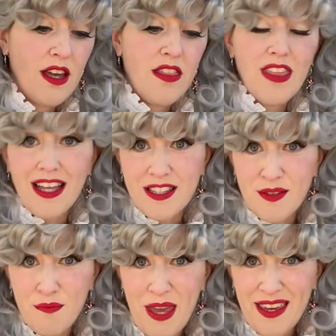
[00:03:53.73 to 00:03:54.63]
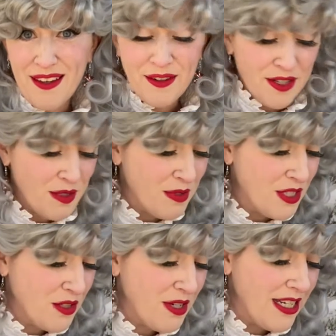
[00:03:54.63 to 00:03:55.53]
that's baking
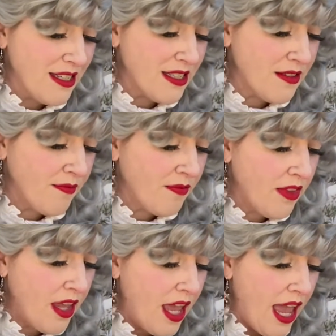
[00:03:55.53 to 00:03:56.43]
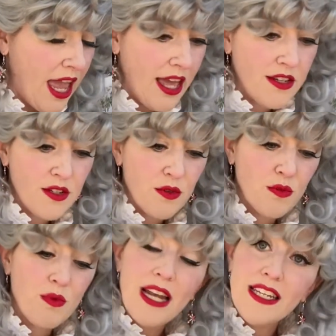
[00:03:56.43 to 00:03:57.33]
Christmas trees, and
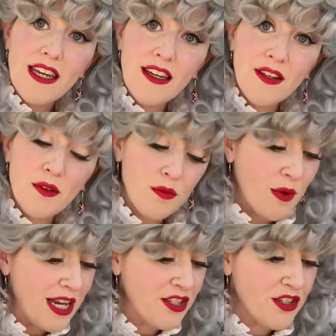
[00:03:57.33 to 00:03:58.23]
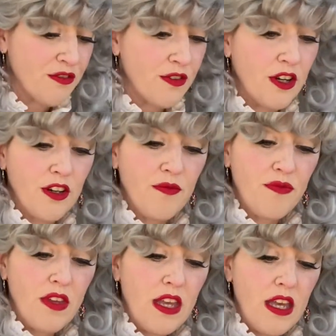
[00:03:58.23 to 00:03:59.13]
readying reindeer fur,
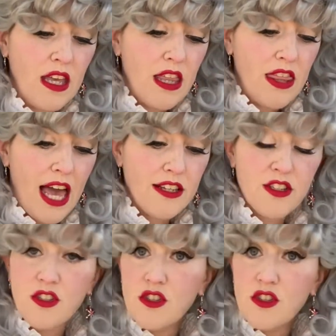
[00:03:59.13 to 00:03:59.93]
that's